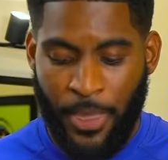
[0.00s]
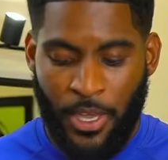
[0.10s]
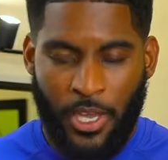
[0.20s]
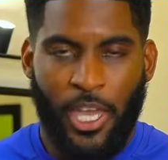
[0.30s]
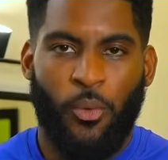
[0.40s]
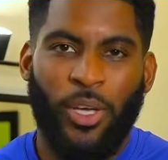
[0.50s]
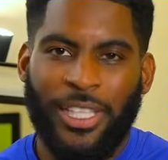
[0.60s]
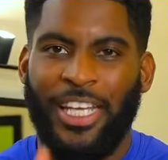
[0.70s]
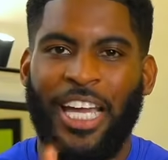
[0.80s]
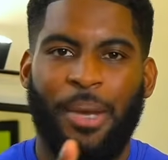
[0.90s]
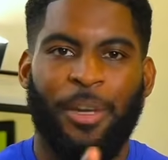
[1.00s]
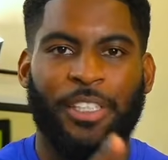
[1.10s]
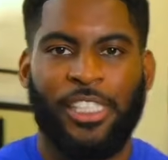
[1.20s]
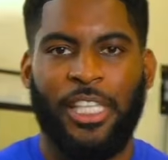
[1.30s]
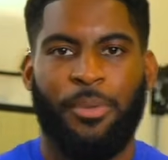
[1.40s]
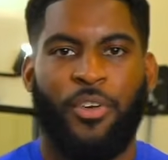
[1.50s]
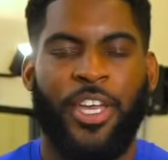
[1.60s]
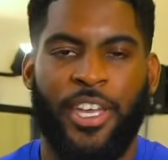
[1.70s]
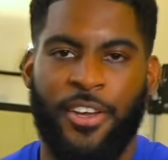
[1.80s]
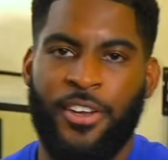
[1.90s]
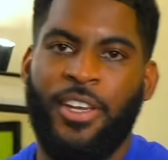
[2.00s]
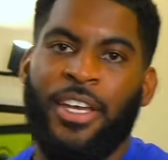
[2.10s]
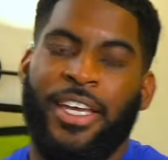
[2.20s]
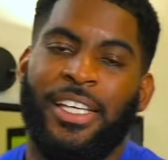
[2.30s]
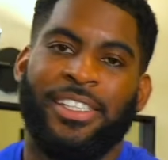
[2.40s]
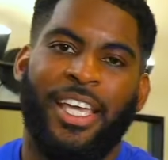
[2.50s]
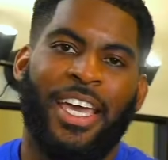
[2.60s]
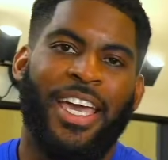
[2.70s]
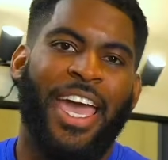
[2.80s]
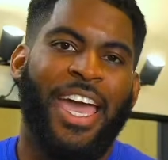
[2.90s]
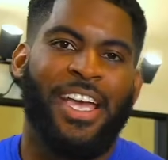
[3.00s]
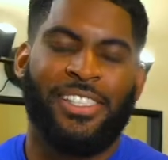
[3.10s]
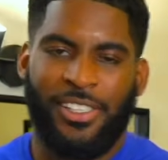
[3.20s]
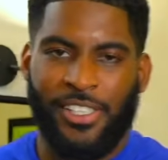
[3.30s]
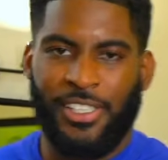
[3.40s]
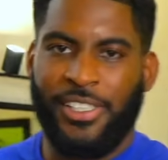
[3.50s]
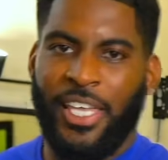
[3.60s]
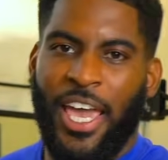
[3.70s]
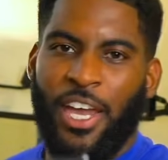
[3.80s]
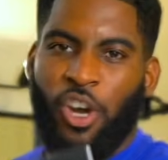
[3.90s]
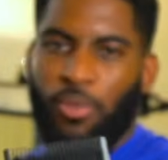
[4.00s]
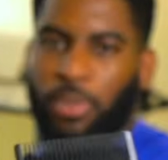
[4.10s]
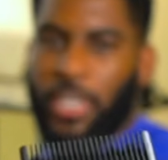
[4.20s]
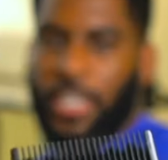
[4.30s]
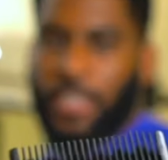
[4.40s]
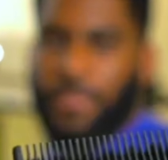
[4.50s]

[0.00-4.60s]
And one thing I like about this clipper right here is that it has this echo blade.